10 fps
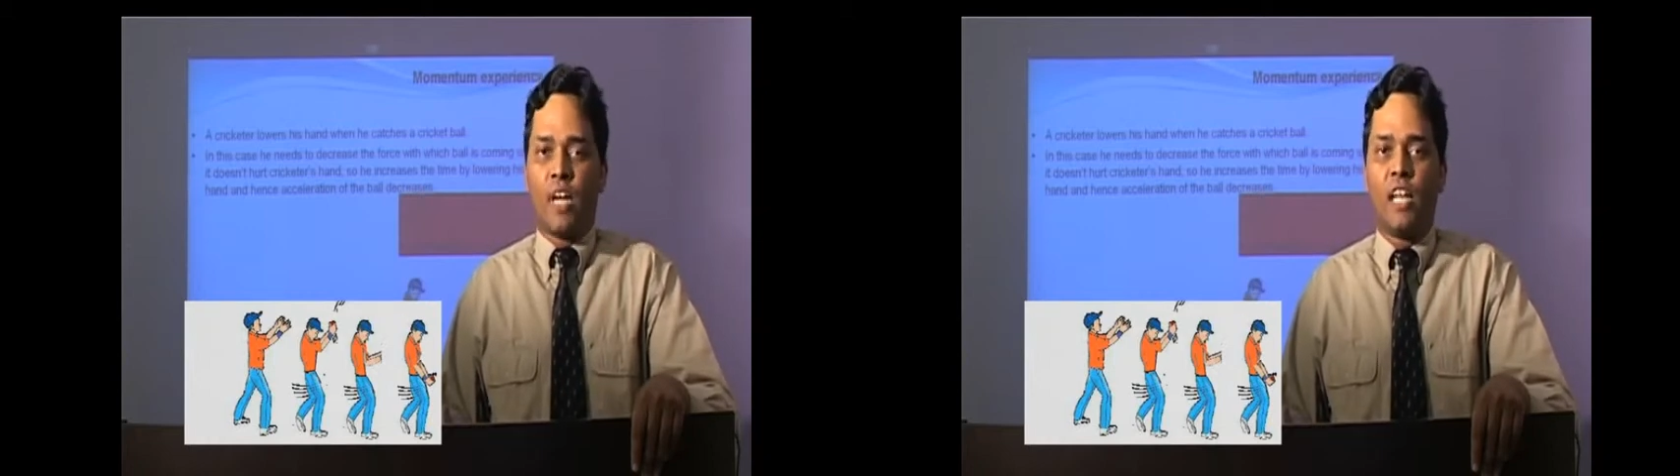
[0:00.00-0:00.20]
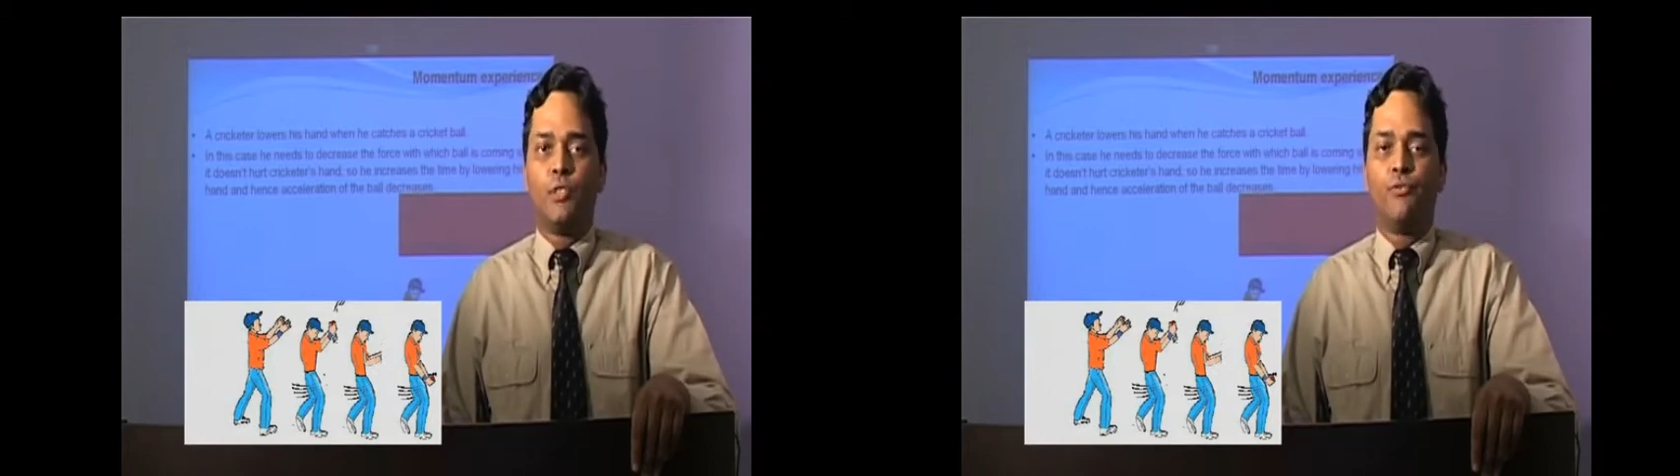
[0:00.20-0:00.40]

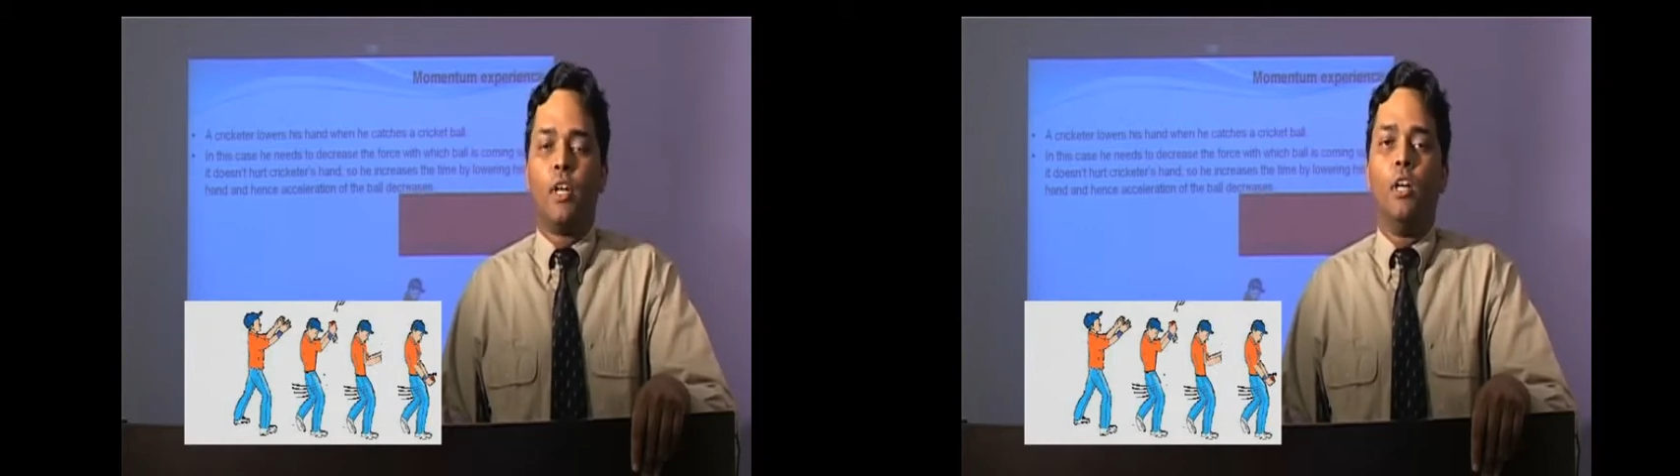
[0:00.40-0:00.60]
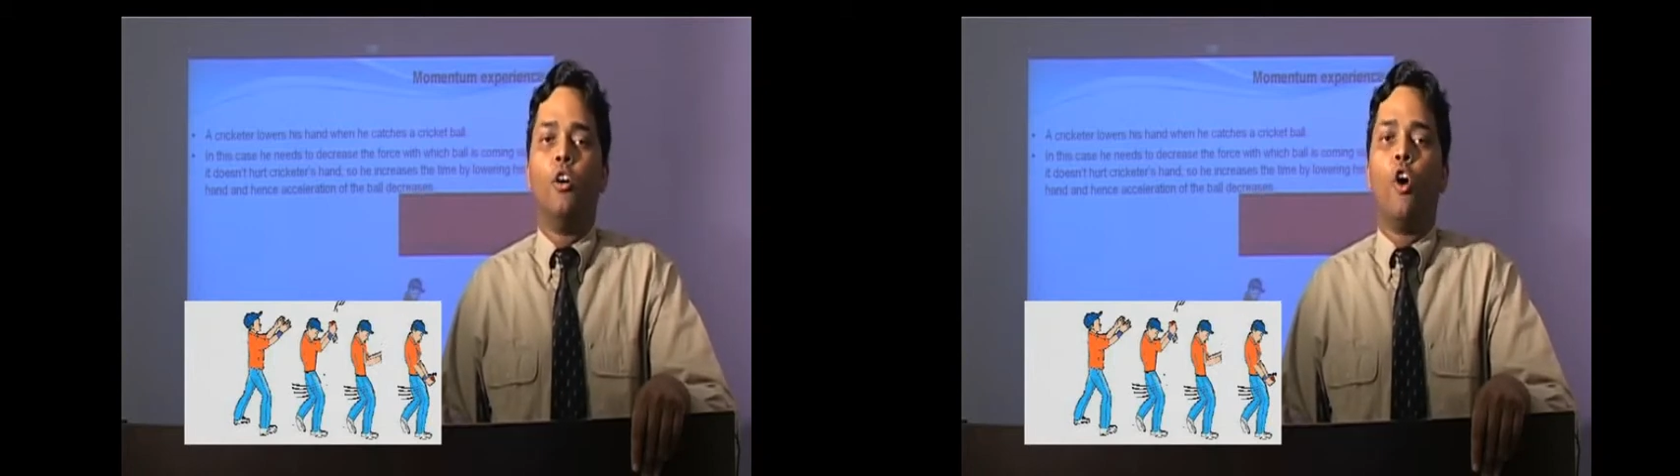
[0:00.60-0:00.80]

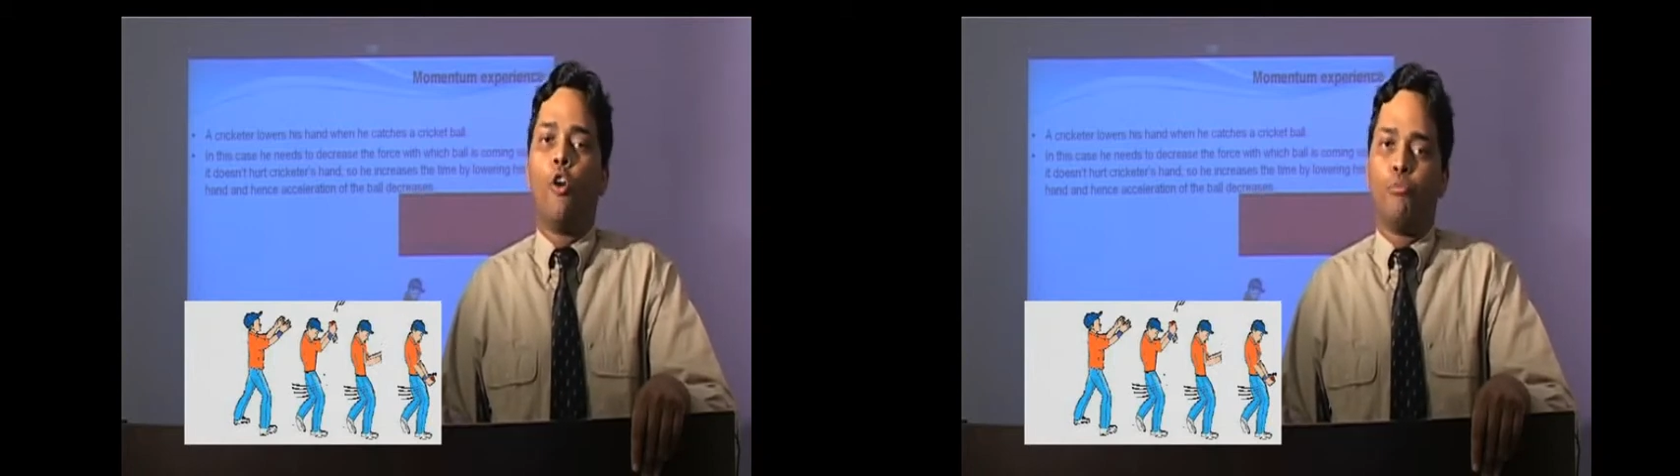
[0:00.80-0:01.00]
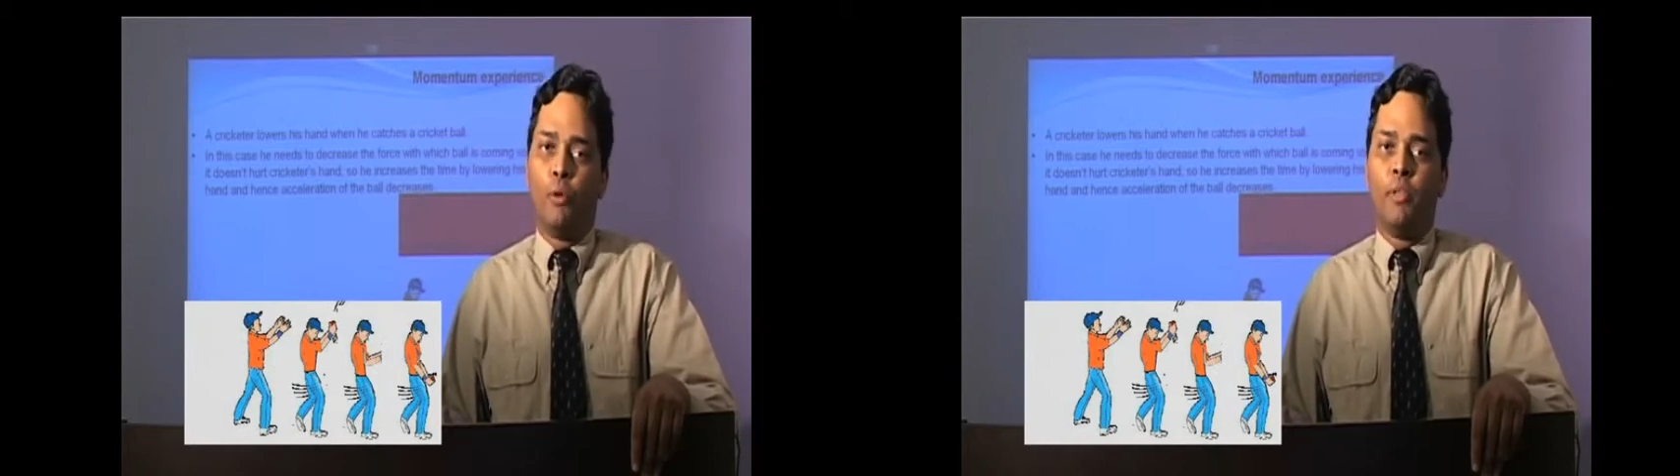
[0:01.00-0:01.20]
transfer
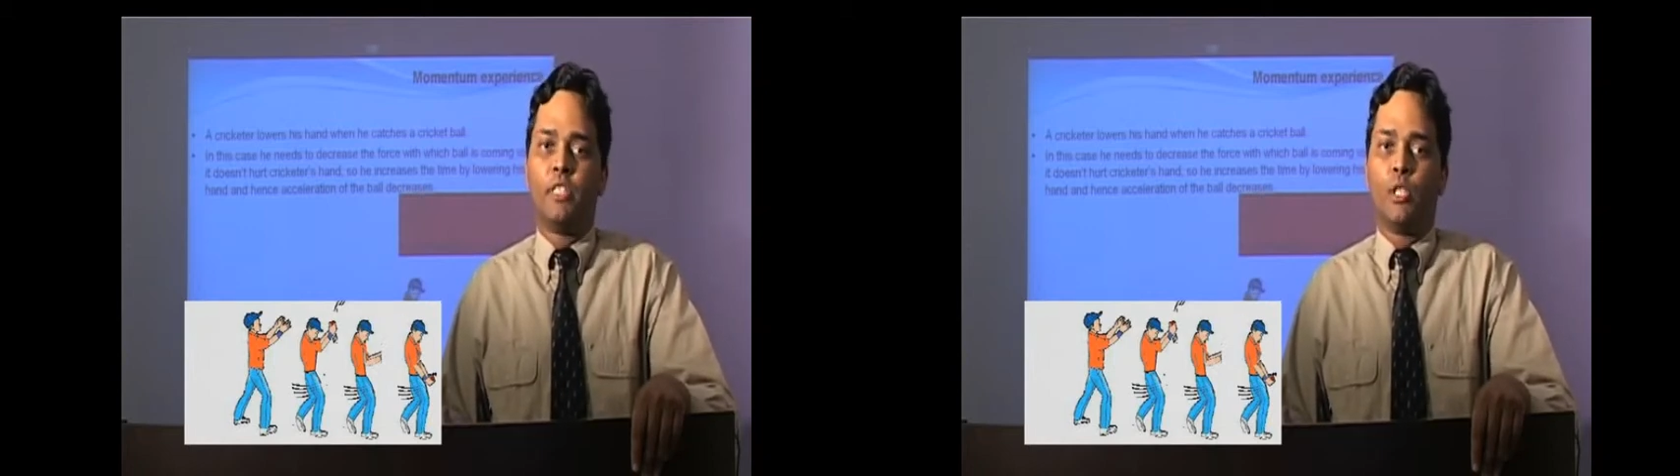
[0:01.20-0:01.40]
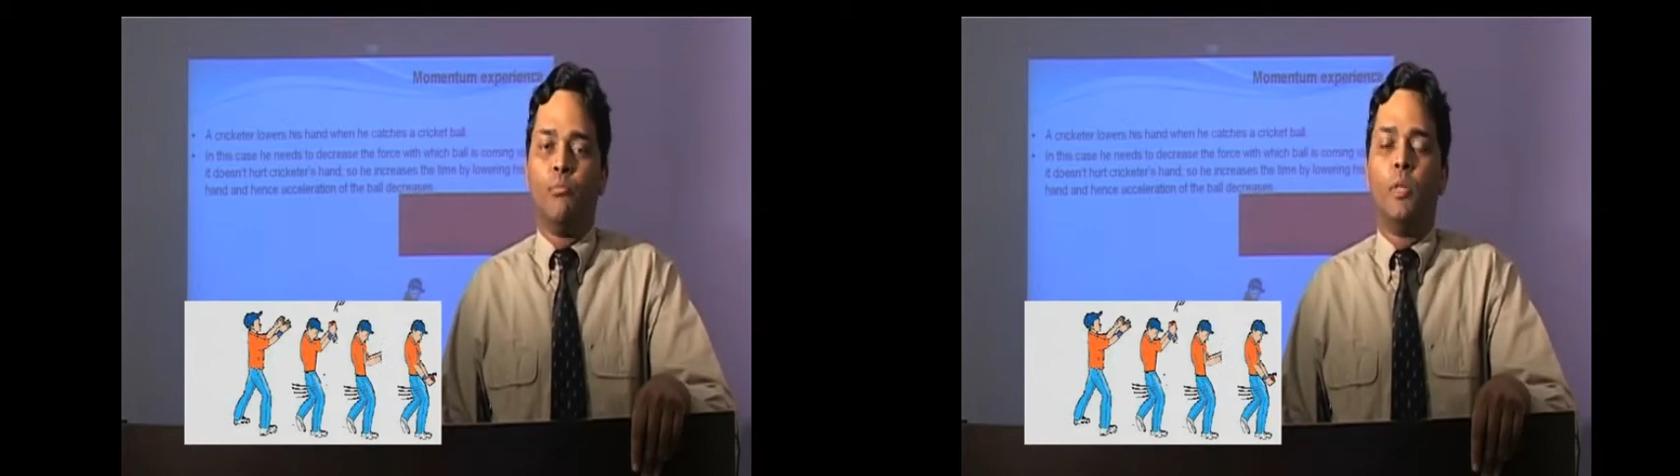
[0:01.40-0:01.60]
of
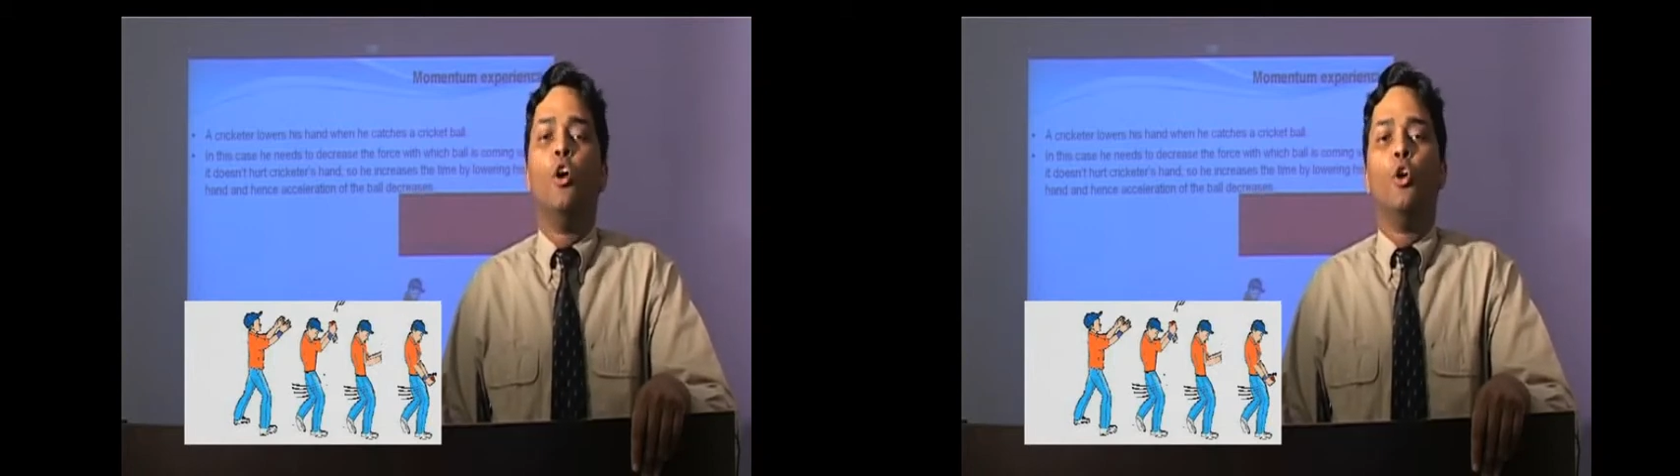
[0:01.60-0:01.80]
momentum